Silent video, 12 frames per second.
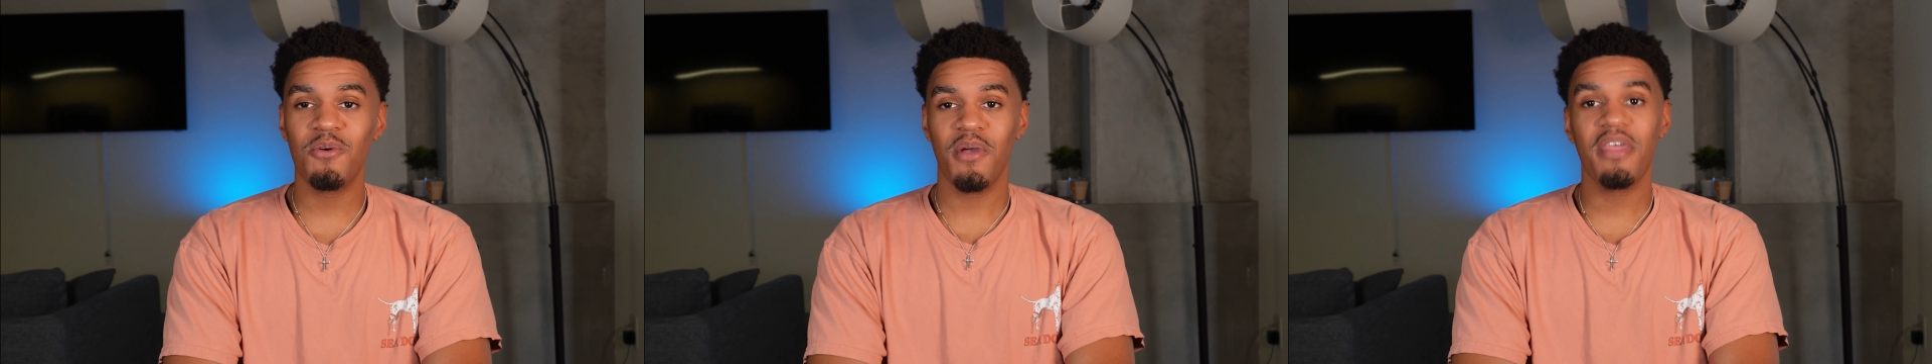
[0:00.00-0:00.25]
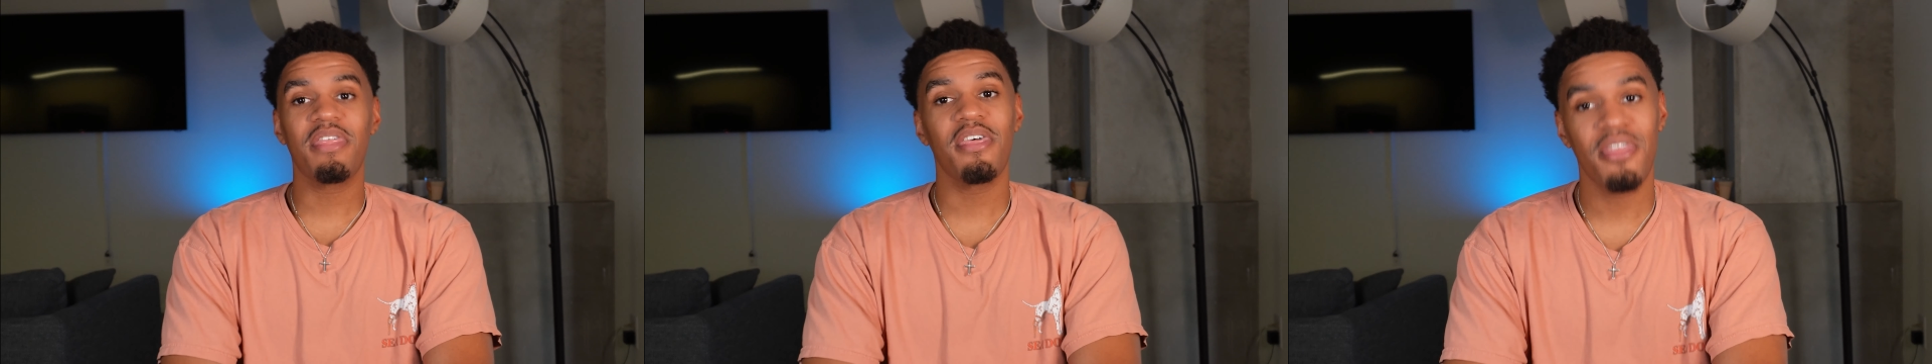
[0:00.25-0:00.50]

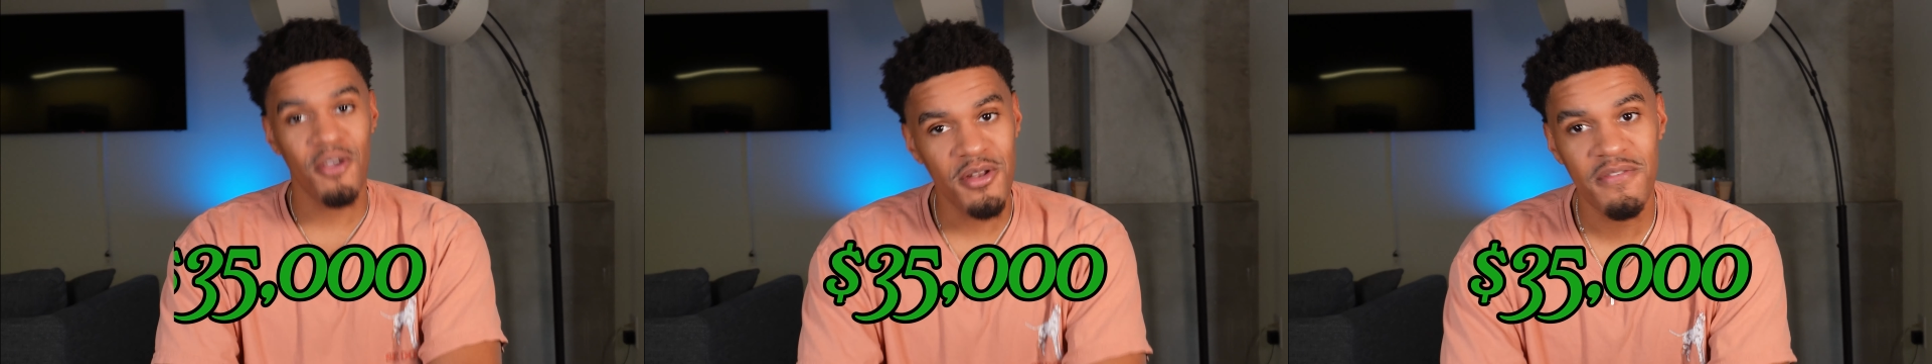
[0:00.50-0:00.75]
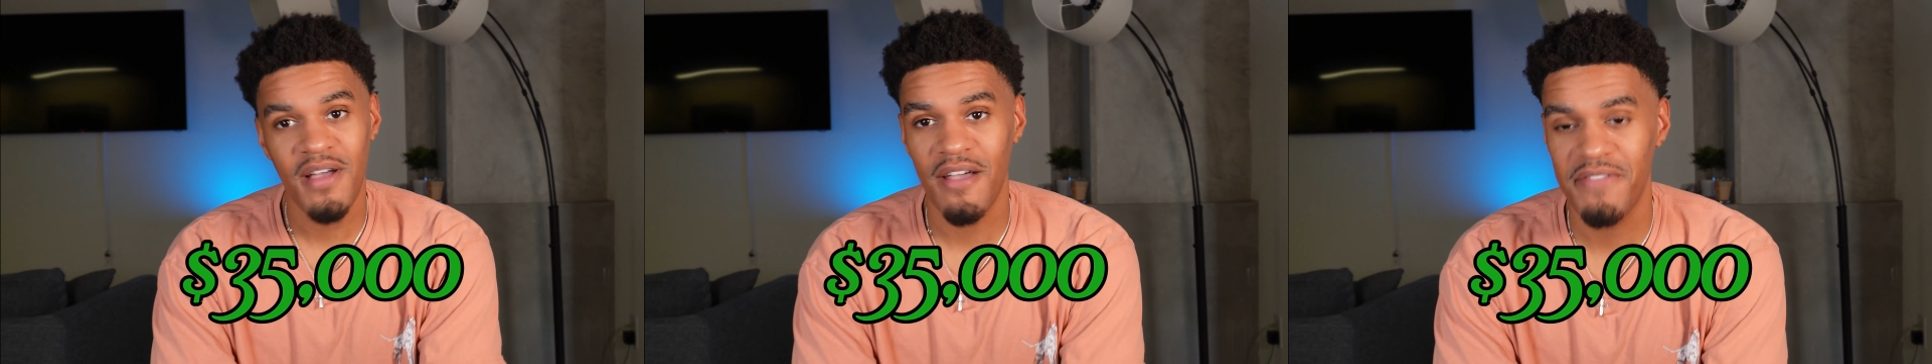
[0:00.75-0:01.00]
with a
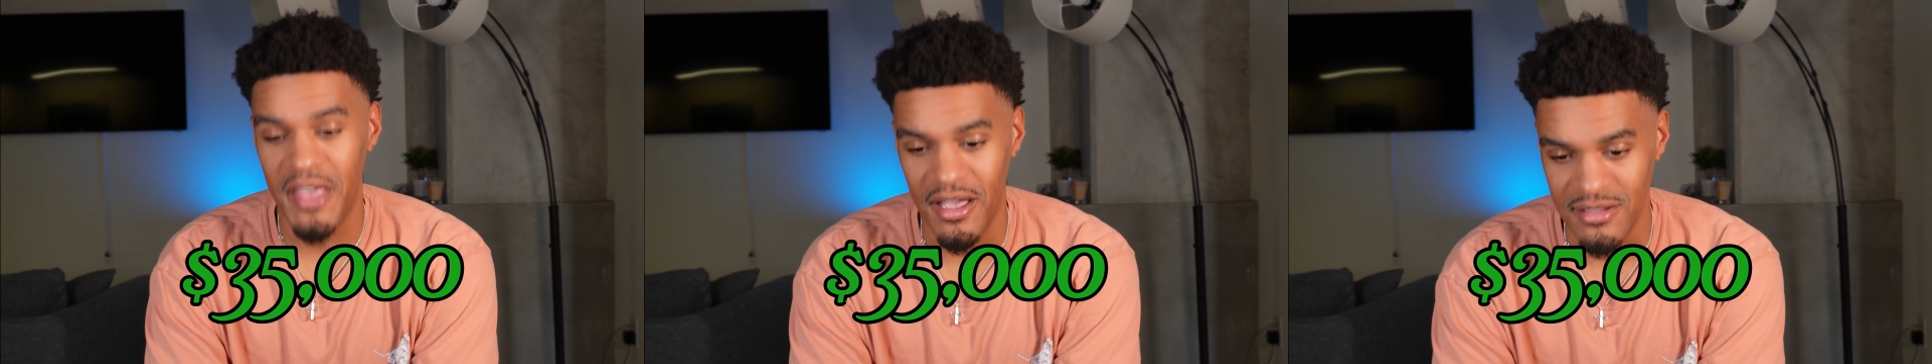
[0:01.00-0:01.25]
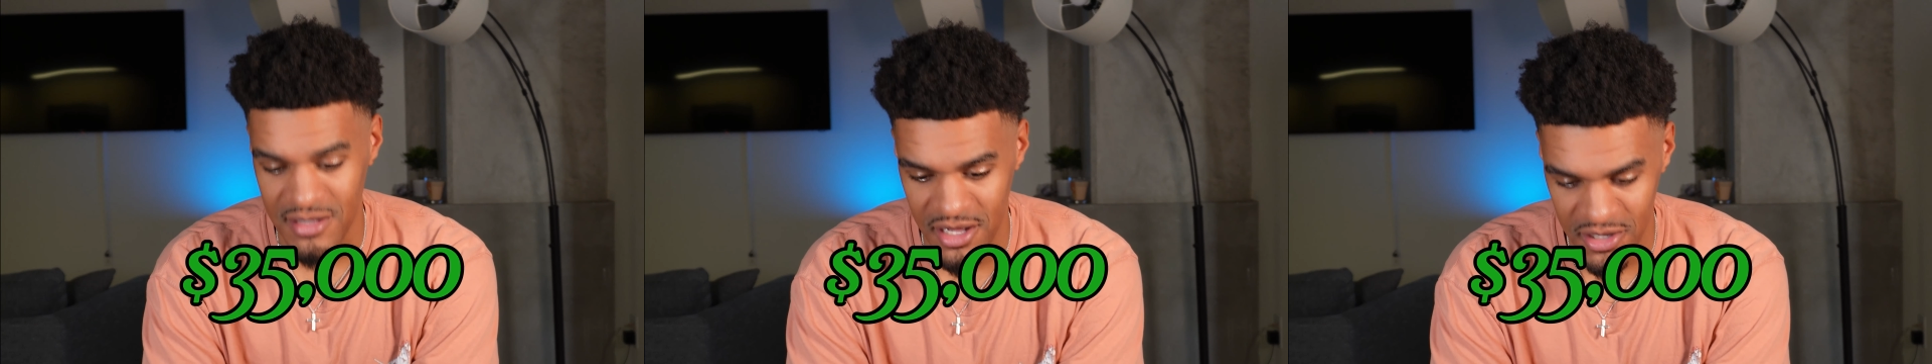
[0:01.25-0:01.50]

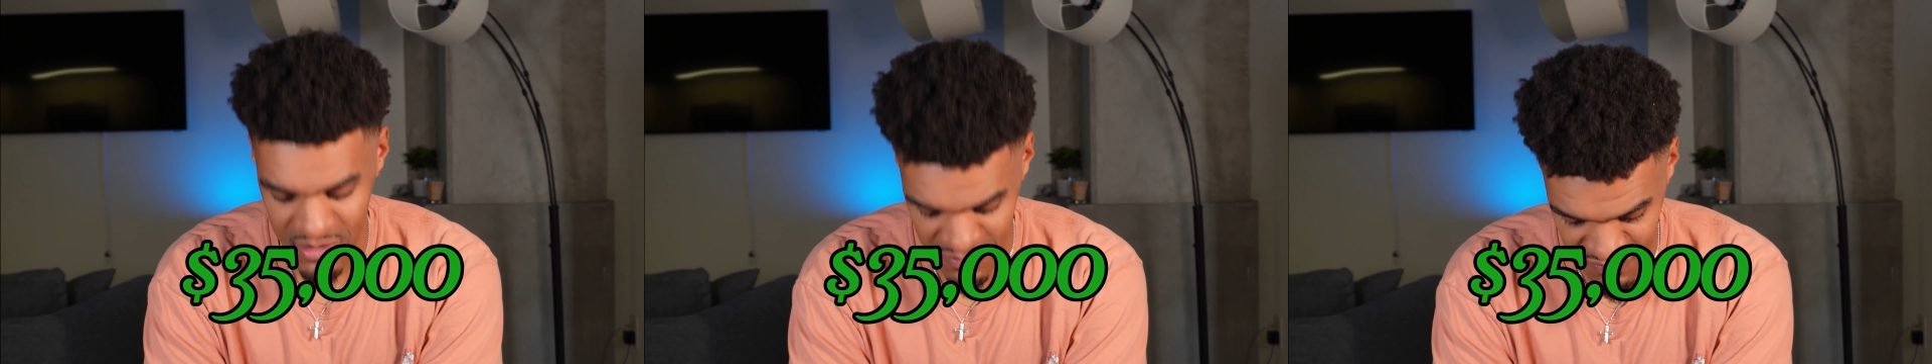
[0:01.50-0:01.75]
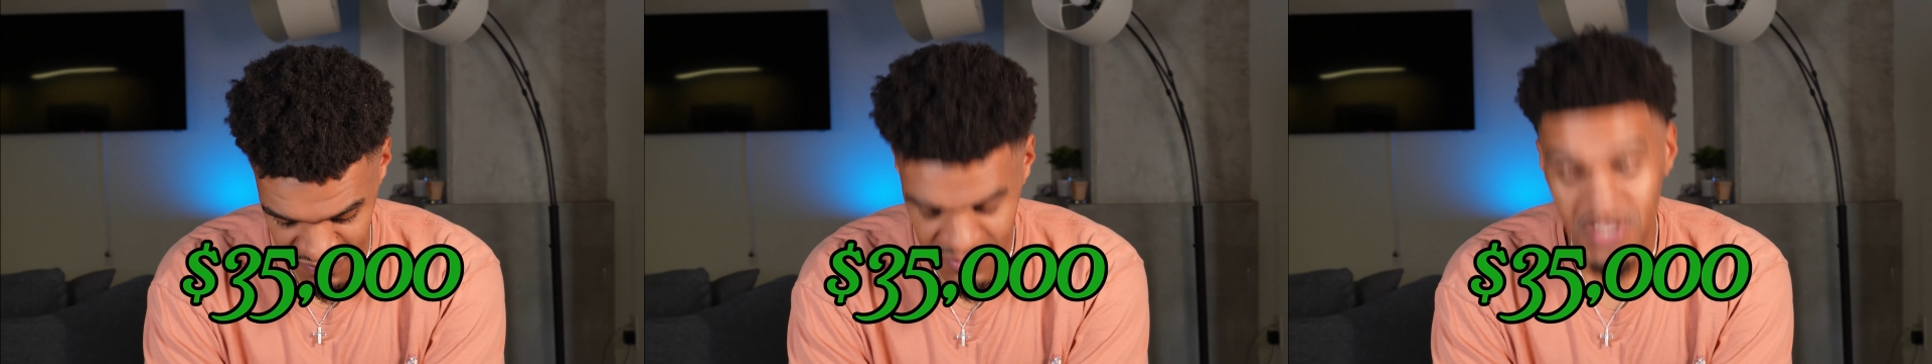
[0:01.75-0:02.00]
$35,000
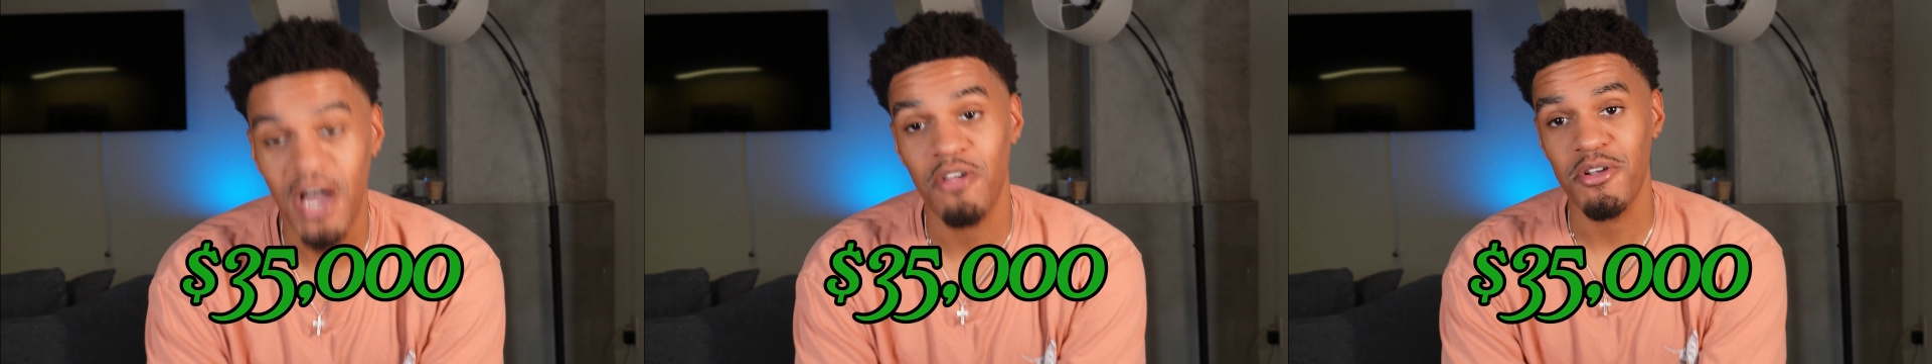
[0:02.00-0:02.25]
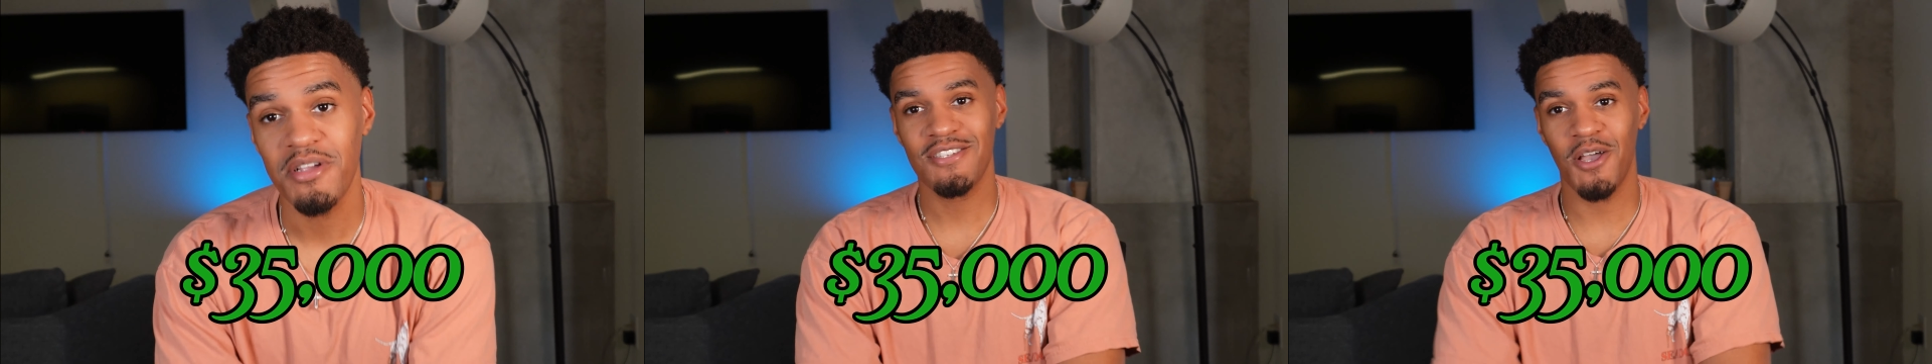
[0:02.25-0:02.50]

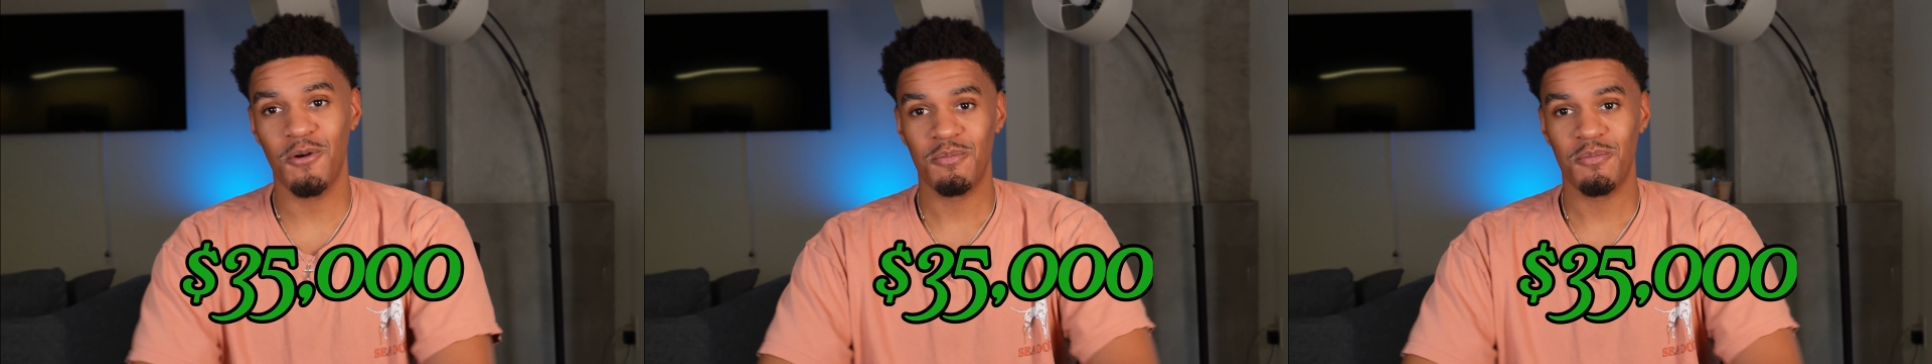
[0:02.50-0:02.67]
salary. So